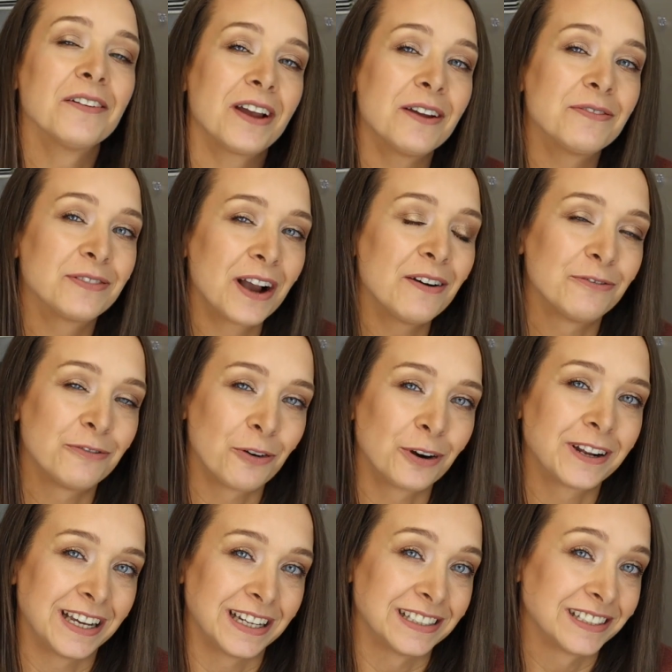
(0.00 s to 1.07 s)
I've got
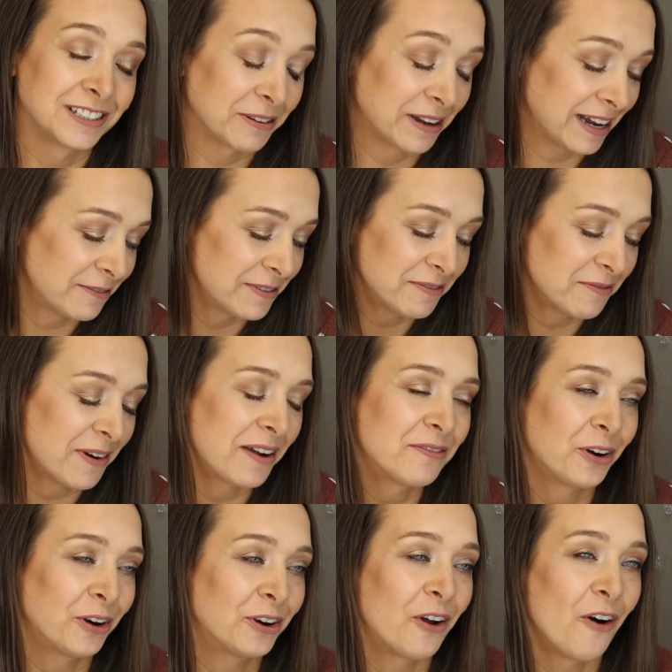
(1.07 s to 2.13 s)
four kids, okay?
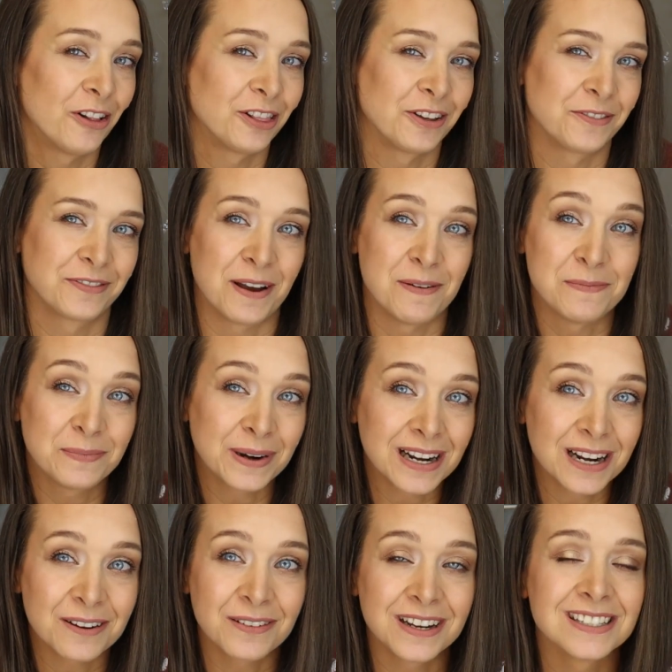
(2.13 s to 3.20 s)
I've heard all of them. But
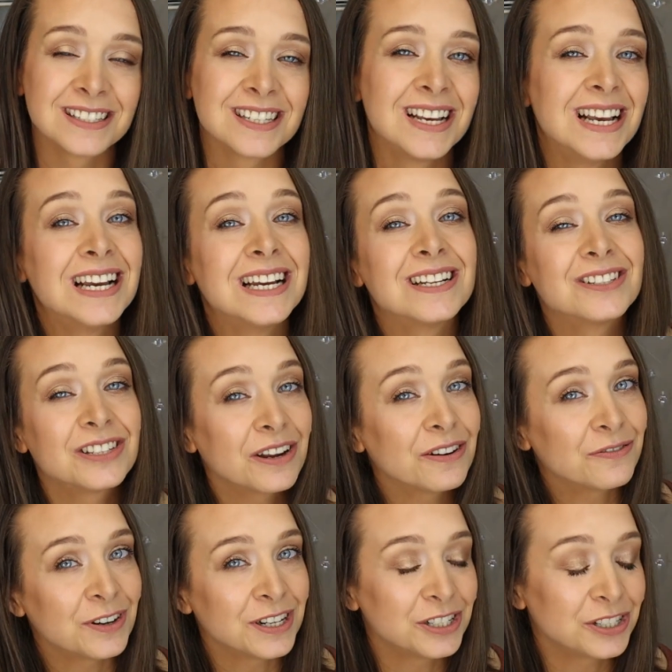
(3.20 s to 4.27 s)
anyways, say
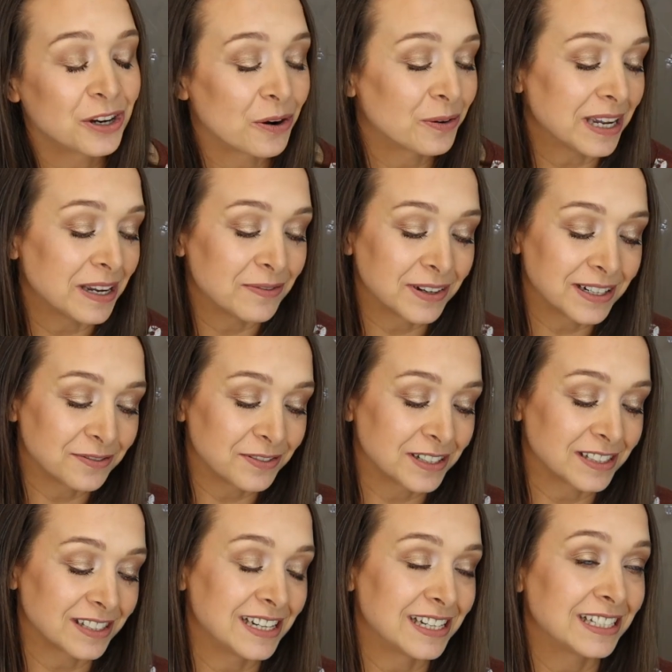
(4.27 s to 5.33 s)
a funny joke, even if
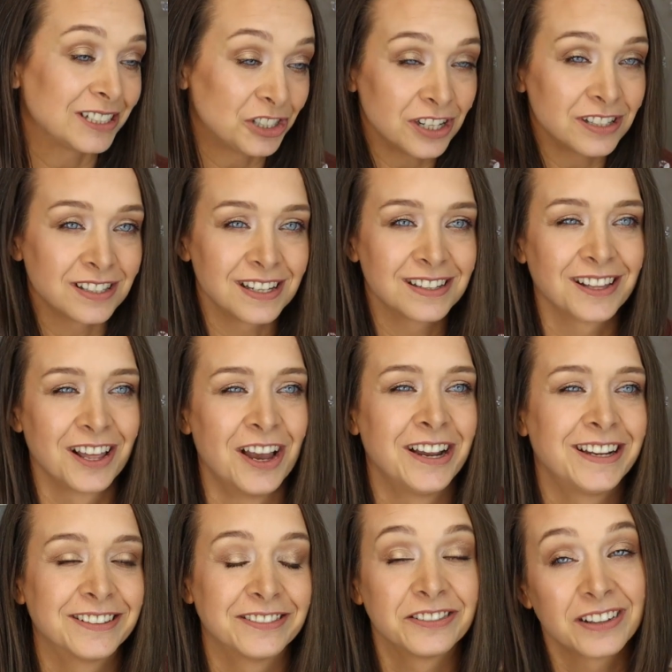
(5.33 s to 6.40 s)
it's like cheesy,
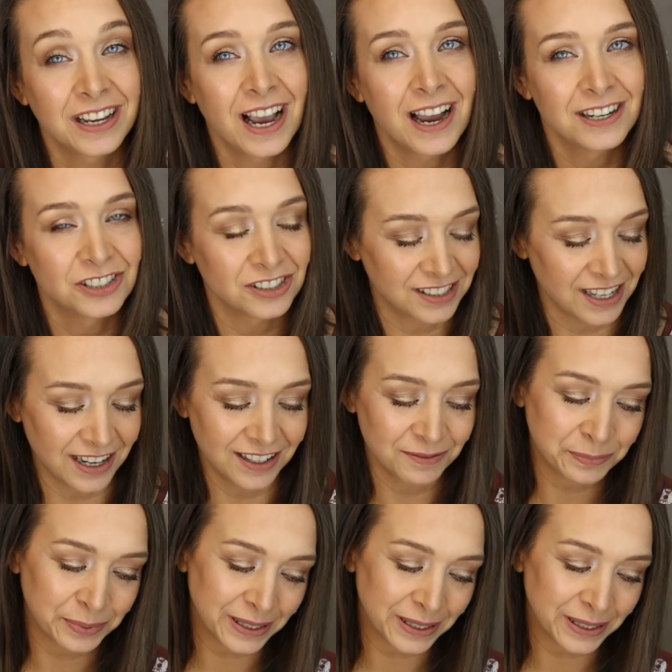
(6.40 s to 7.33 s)
like I just said.